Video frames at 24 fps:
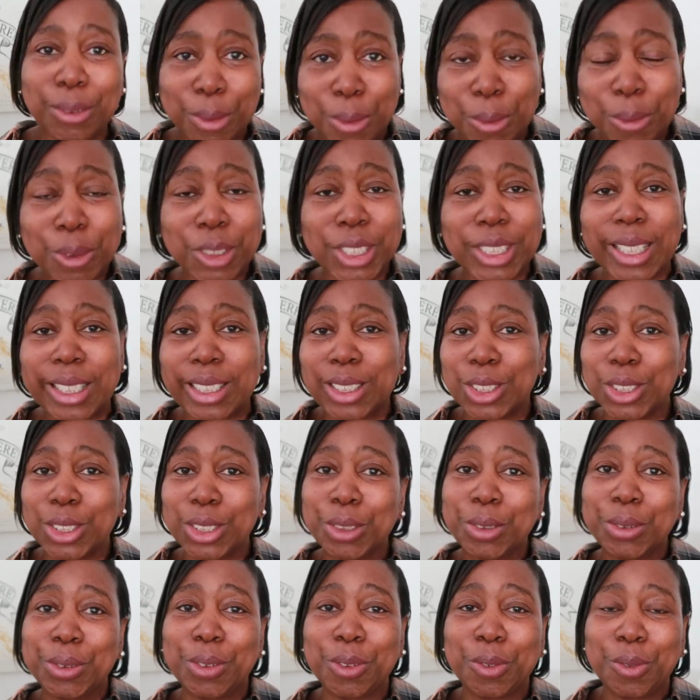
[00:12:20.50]
do stay
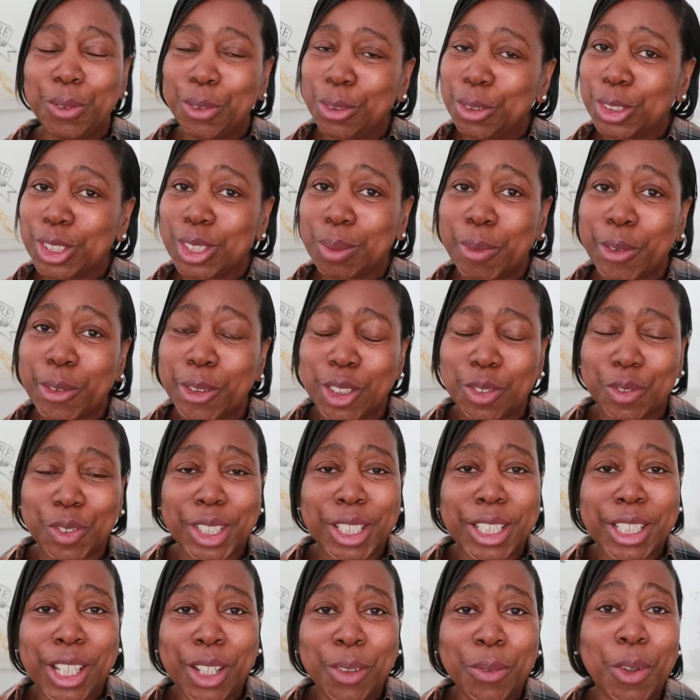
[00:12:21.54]
tuned for tomorrow's
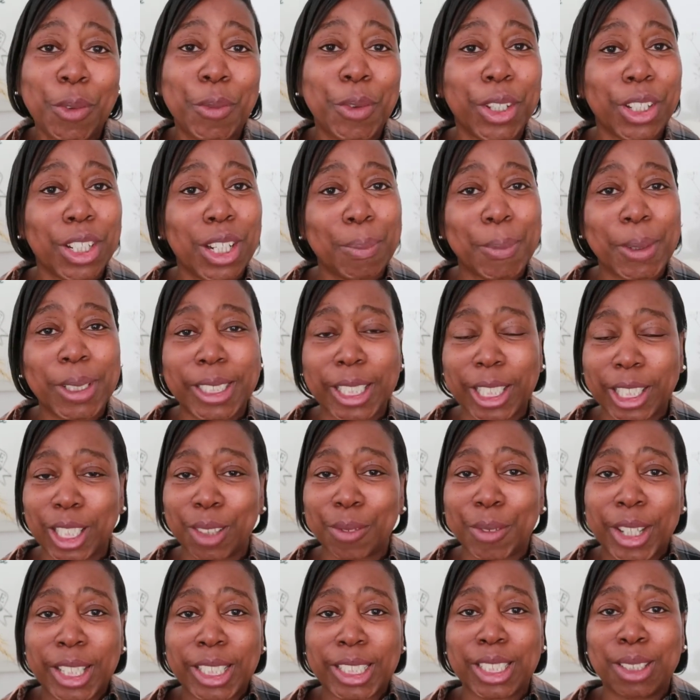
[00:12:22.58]
video where we're going to be
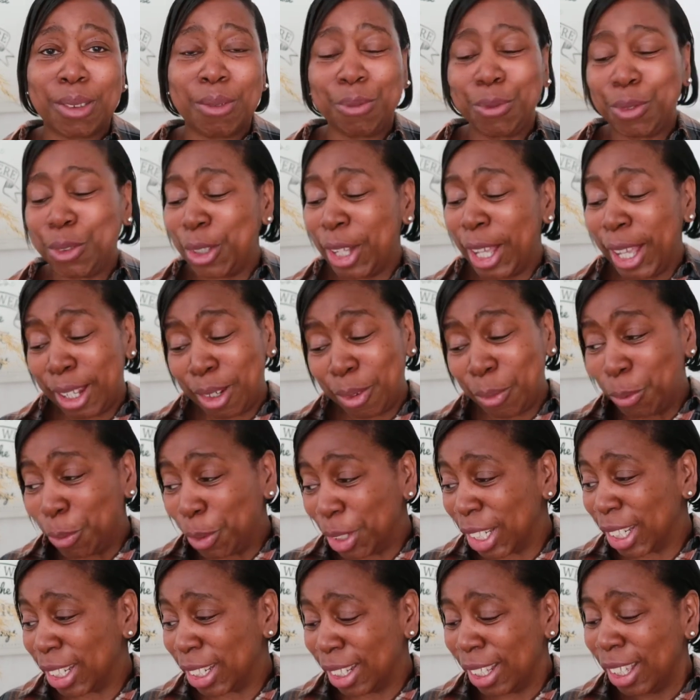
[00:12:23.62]
decorating for
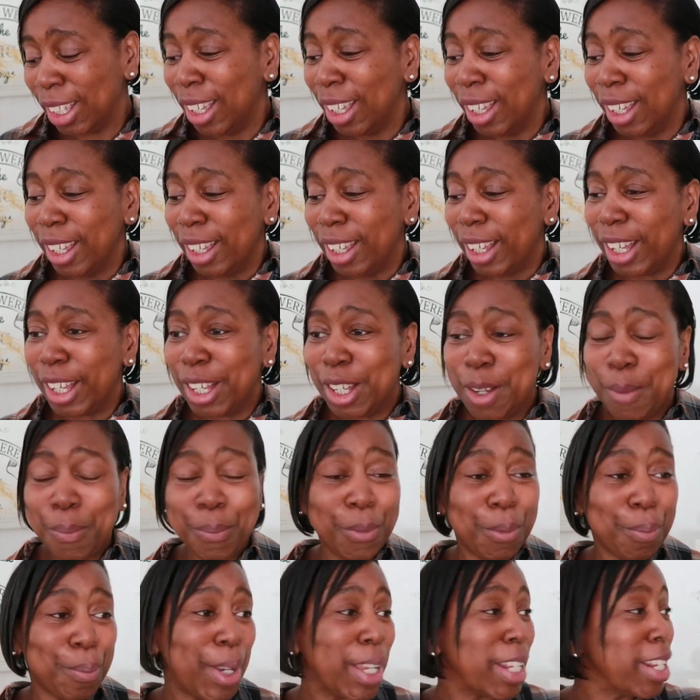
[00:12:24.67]
Halloween.
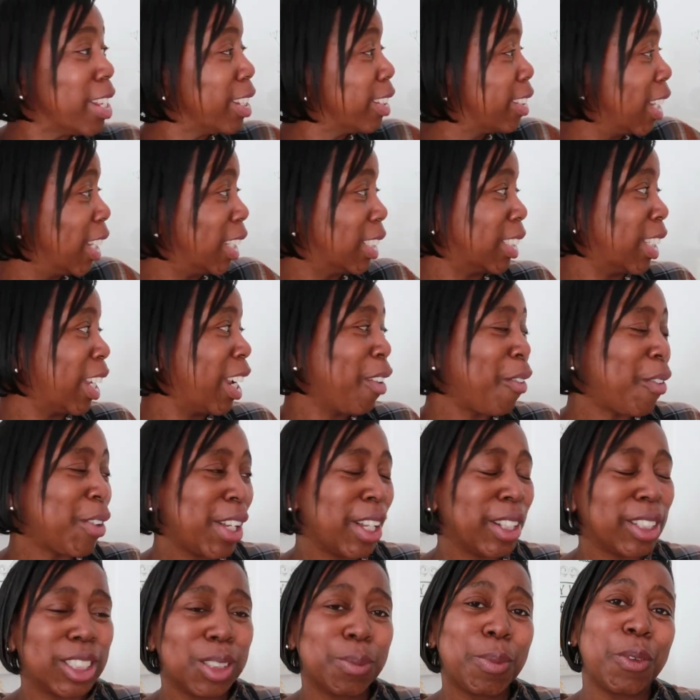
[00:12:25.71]
Mainly this
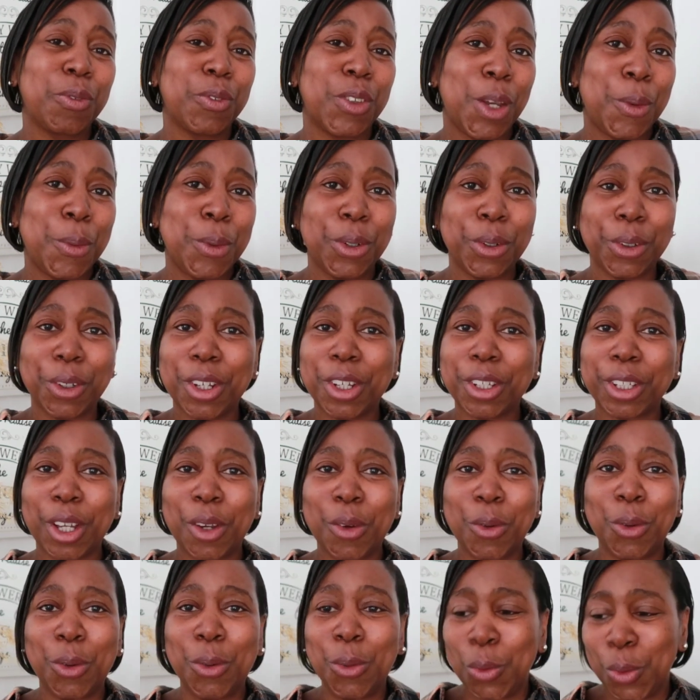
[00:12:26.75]
area, to be fair. We're not going to
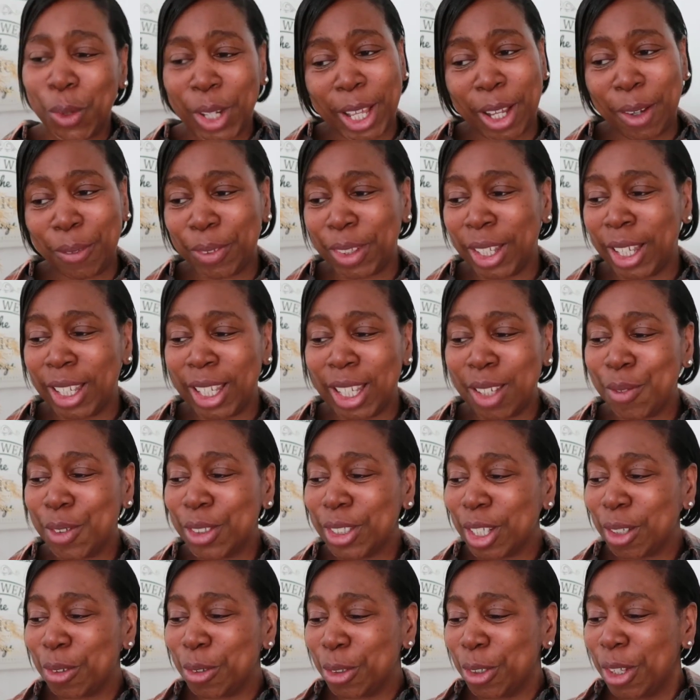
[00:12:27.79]
go all out there.
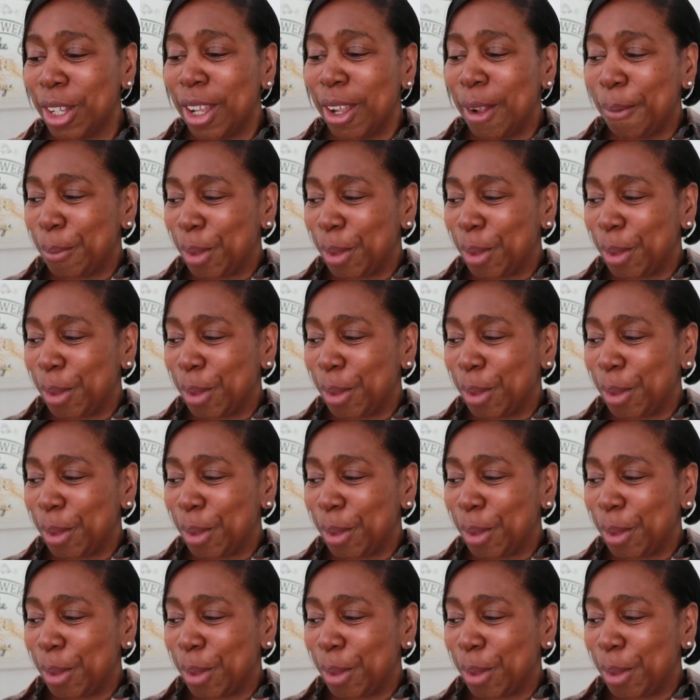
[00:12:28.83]
Even though